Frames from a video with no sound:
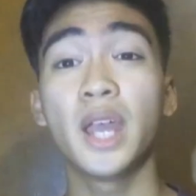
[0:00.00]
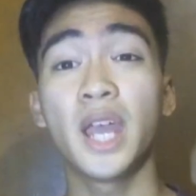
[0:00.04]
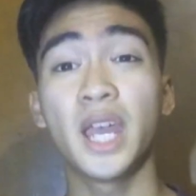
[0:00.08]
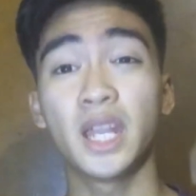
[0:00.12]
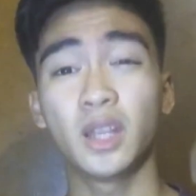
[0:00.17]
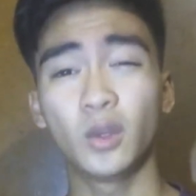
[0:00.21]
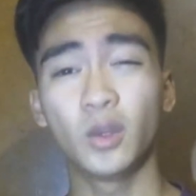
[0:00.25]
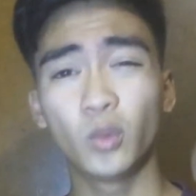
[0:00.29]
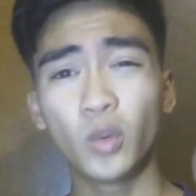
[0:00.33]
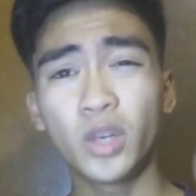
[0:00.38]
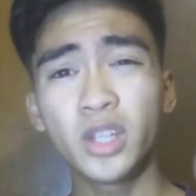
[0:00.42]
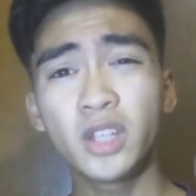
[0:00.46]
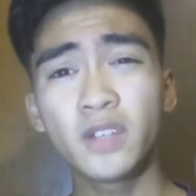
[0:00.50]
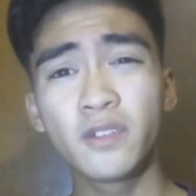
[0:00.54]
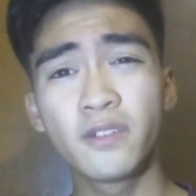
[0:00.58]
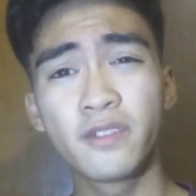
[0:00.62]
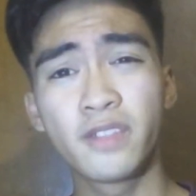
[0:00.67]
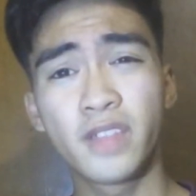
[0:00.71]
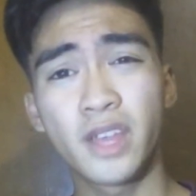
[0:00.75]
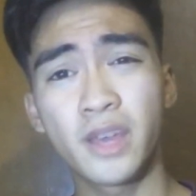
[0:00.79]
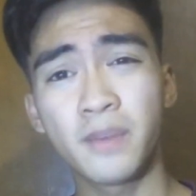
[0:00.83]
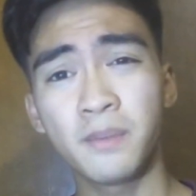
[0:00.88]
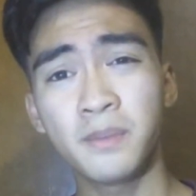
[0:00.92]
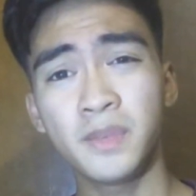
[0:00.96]
and one
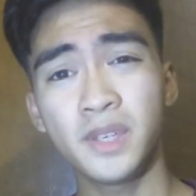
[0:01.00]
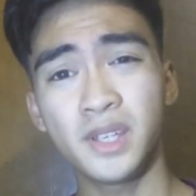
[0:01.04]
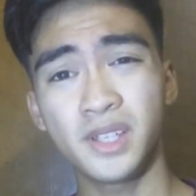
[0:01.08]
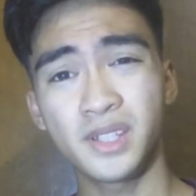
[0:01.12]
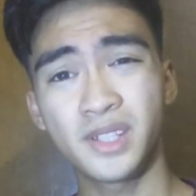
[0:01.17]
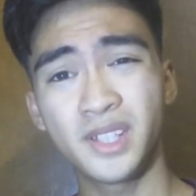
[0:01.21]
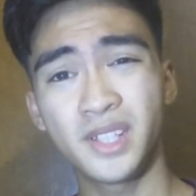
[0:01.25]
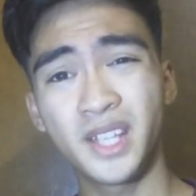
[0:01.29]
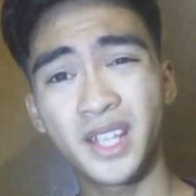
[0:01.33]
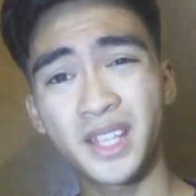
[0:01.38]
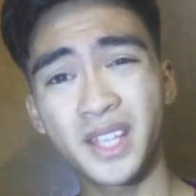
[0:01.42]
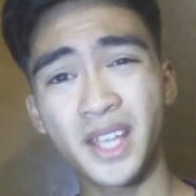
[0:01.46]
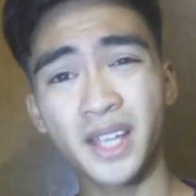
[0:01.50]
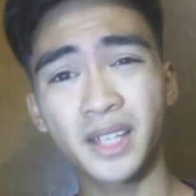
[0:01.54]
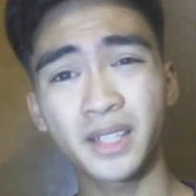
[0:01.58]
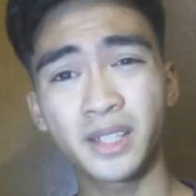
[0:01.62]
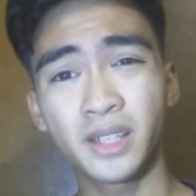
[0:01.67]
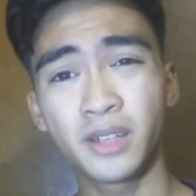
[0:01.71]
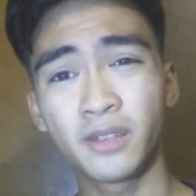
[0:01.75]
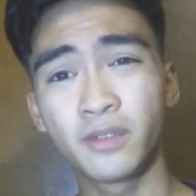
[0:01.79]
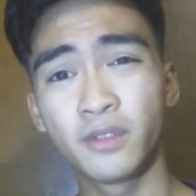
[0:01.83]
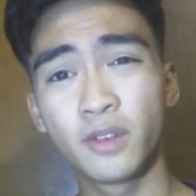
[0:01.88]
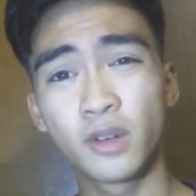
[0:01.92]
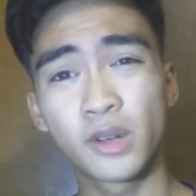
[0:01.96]
of them is
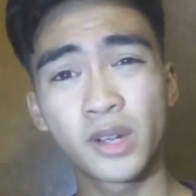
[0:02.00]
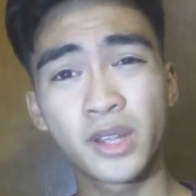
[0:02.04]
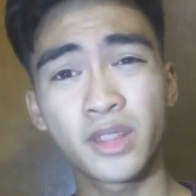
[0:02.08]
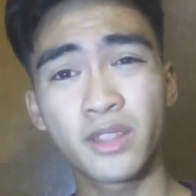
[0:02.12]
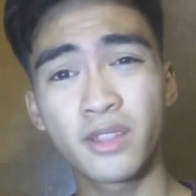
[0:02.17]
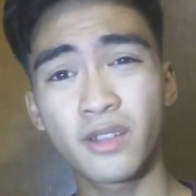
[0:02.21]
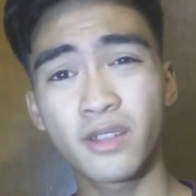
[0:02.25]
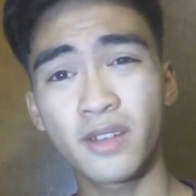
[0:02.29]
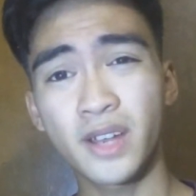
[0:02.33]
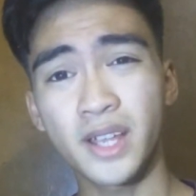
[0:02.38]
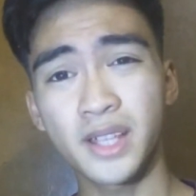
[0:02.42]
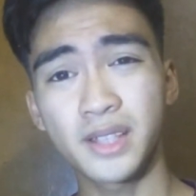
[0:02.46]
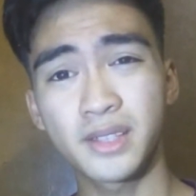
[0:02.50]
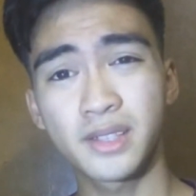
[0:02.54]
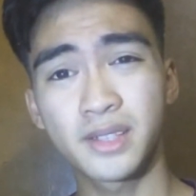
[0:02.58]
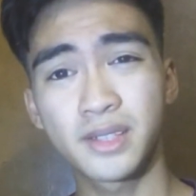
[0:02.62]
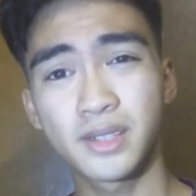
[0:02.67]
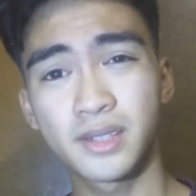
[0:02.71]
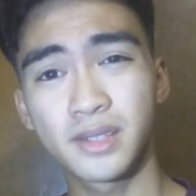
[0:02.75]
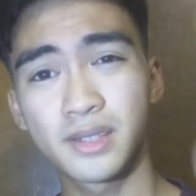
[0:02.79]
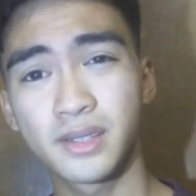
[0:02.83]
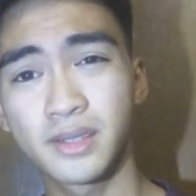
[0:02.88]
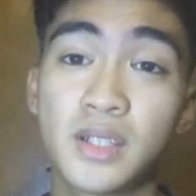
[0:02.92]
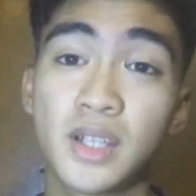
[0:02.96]
detecting foreign
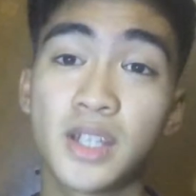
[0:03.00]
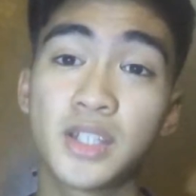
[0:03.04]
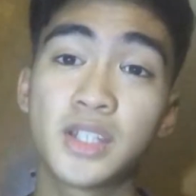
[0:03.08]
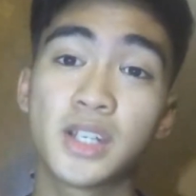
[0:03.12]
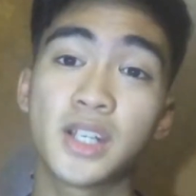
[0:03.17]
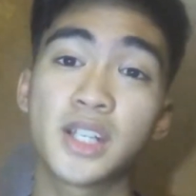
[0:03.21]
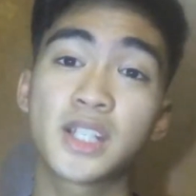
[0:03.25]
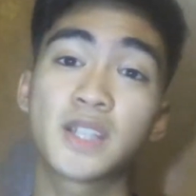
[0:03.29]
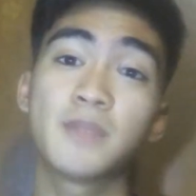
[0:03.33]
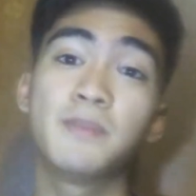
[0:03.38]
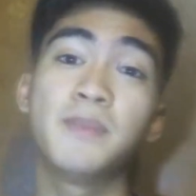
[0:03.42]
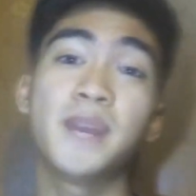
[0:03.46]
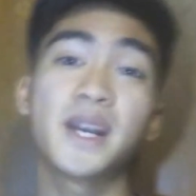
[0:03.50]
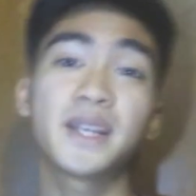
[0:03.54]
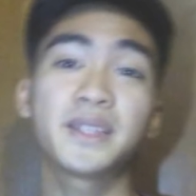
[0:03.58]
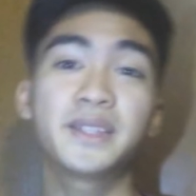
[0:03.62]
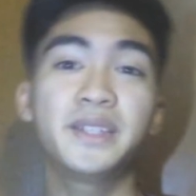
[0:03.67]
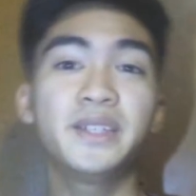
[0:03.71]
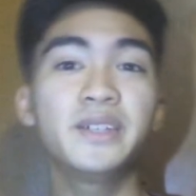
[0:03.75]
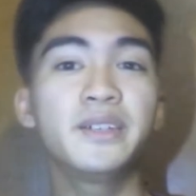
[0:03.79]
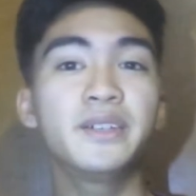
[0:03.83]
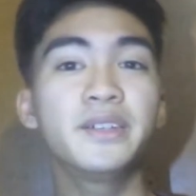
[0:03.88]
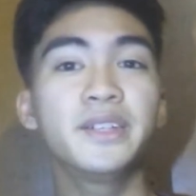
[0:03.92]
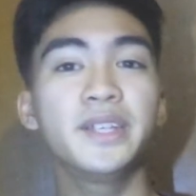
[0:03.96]
threats, such as
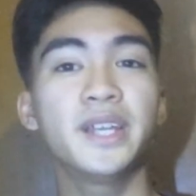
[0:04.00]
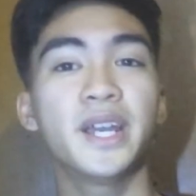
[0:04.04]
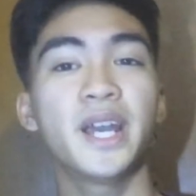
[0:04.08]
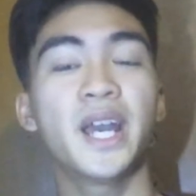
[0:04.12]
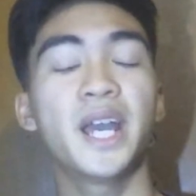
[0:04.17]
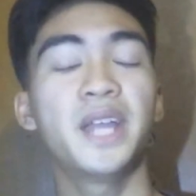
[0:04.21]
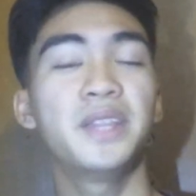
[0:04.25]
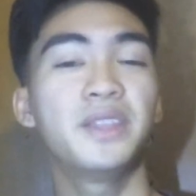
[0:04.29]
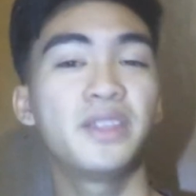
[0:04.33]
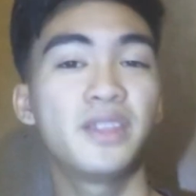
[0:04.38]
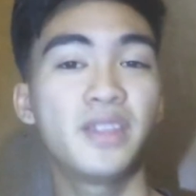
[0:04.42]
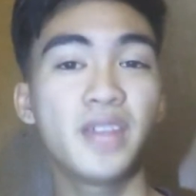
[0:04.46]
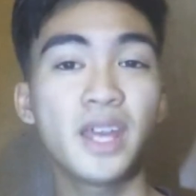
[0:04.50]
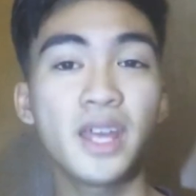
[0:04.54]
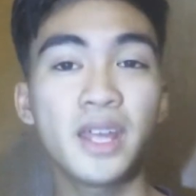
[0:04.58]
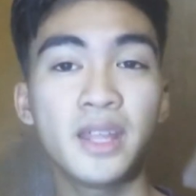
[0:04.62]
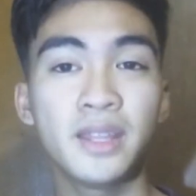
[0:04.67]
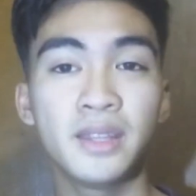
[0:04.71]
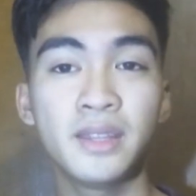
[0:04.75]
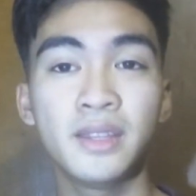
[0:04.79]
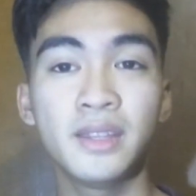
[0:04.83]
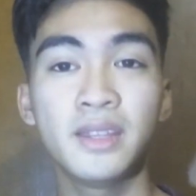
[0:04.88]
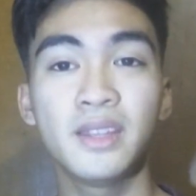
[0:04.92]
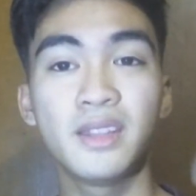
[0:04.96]
bacteria, and
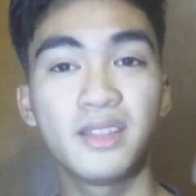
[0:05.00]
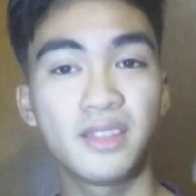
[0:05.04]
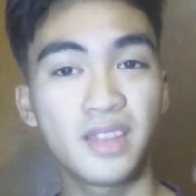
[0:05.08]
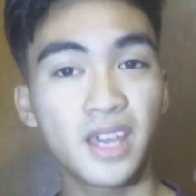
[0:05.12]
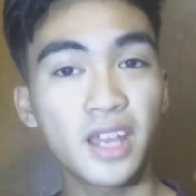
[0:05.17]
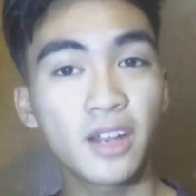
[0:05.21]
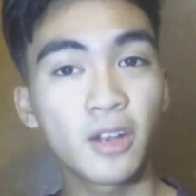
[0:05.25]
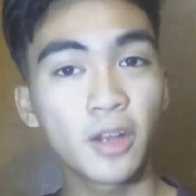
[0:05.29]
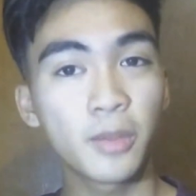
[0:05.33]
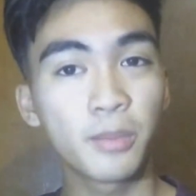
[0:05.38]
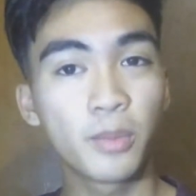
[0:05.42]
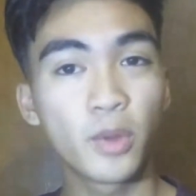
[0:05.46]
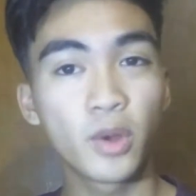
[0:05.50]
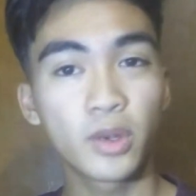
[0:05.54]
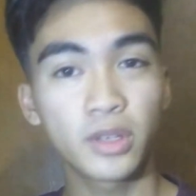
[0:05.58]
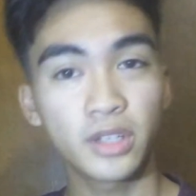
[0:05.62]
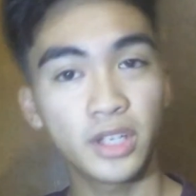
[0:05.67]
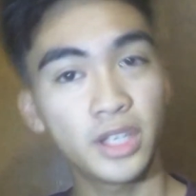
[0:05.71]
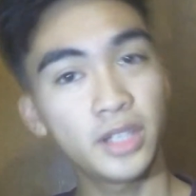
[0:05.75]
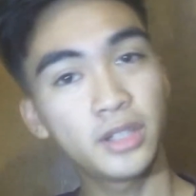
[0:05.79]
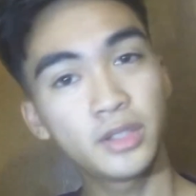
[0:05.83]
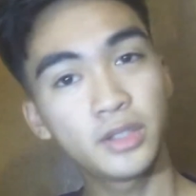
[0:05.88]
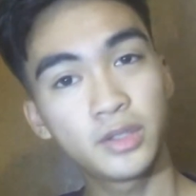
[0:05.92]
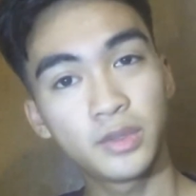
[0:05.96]
then they report
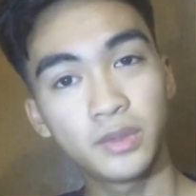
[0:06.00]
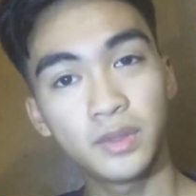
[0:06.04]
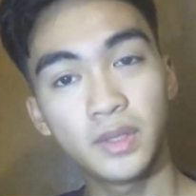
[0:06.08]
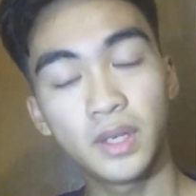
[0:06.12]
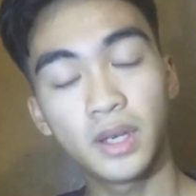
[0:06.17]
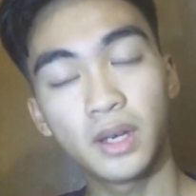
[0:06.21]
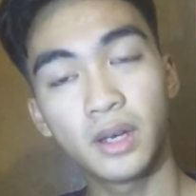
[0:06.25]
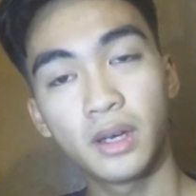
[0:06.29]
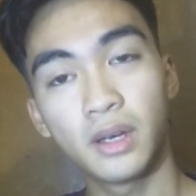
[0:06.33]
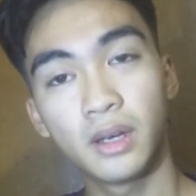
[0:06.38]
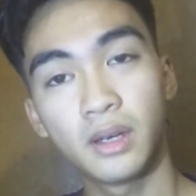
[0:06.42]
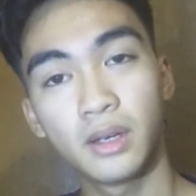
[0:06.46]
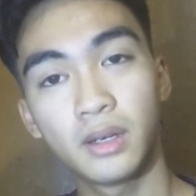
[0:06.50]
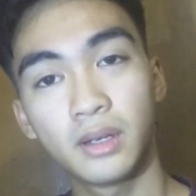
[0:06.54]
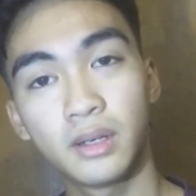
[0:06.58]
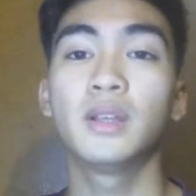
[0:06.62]
it to the